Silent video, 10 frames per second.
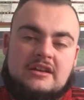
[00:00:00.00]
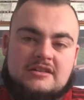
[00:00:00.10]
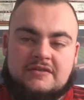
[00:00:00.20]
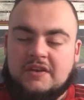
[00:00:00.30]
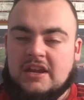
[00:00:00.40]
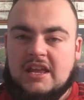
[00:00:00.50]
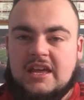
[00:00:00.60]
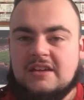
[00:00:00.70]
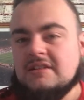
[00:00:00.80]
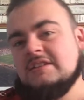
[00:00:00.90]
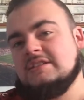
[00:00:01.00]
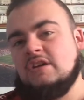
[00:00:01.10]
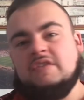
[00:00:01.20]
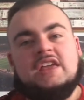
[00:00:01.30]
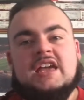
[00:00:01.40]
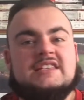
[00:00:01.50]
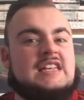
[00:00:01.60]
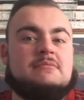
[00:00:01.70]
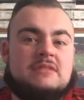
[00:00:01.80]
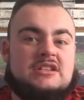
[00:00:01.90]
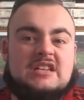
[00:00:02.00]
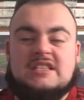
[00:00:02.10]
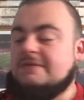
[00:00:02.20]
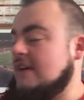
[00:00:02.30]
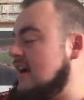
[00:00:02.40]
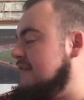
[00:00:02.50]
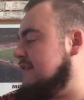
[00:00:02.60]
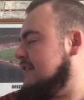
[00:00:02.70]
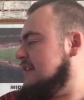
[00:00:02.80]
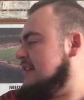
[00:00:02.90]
So Flinty, nothing against him, he just gets a 5.